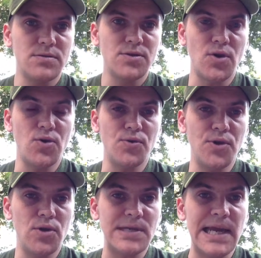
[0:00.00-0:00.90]
So,
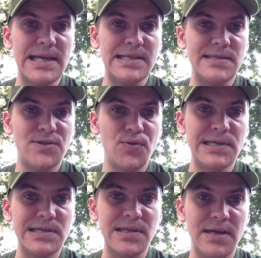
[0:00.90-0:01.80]
you look at it,
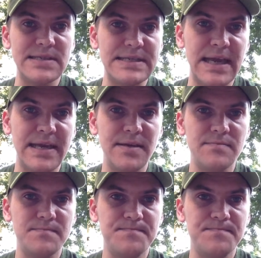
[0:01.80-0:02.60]
300 tons a day